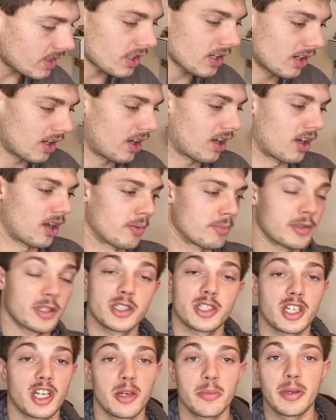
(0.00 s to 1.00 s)
there's
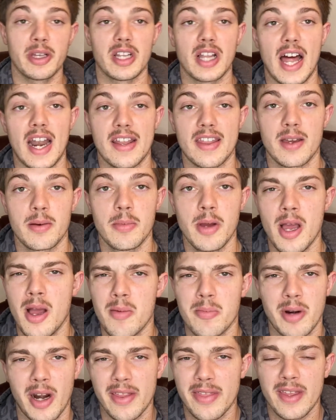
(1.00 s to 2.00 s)
going to be a lot of them.
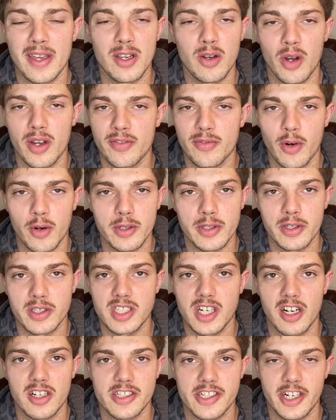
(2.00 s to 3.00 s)
But I think going forward, those
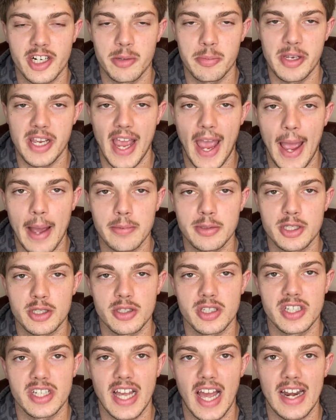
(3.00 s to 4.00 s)
cards are going to be
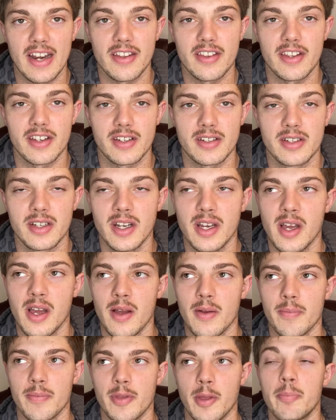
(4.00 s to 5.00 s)
absolutely kind of
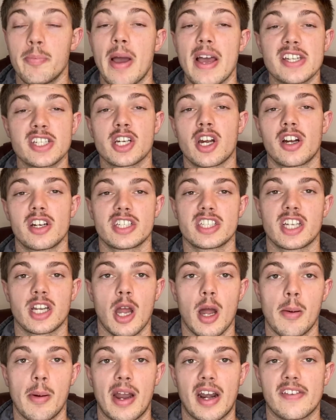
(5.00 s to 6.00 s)
the best cards to
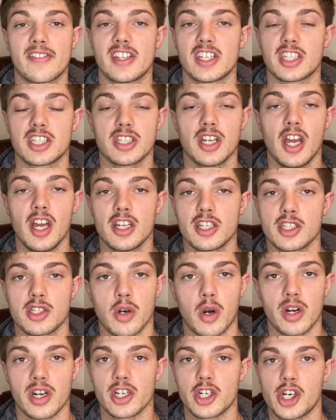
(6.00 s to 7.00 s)
come out of this
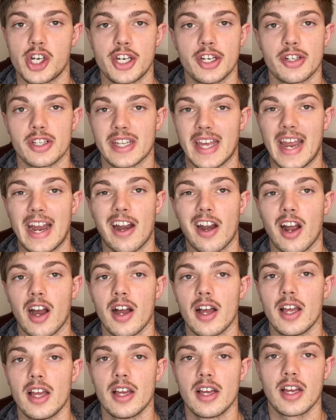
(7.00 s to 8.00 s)
Sword and Shield era
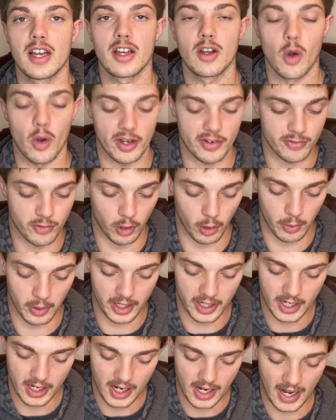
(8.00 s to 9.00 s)
going
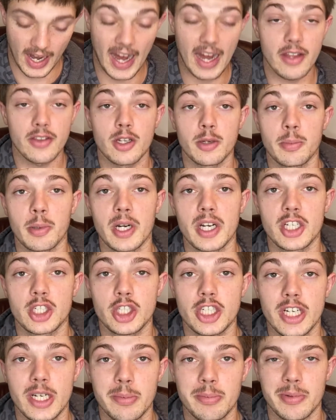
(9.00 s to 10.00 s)
forward. And they're pretty
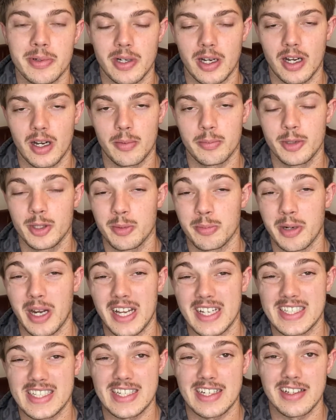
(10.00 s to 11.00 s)
cheap. You can
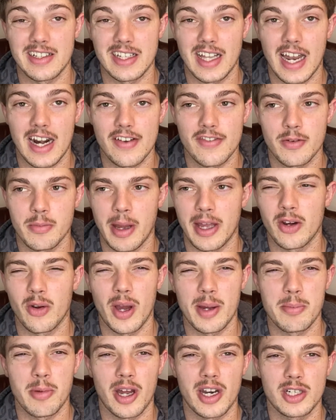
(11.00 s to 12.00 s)
probably sell a lot of them. I know
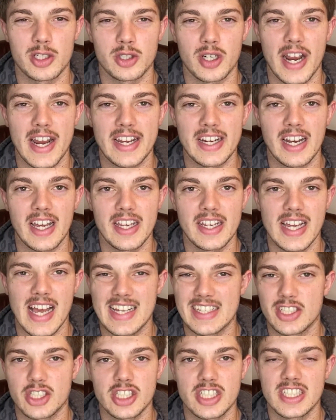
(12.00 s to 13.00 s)
I bought a Dragonite
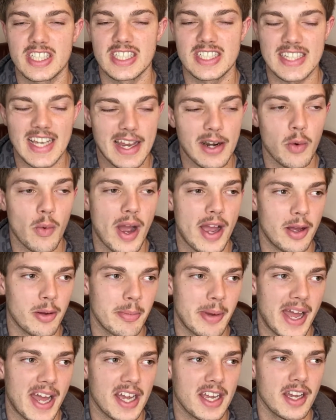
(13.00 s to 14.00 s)
SGC 10 a while
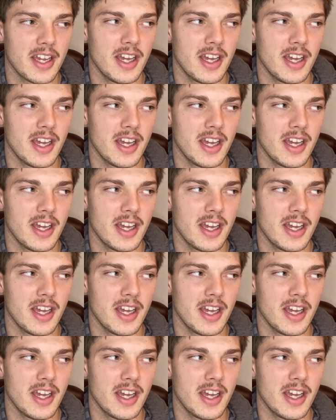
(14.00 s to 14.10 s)
back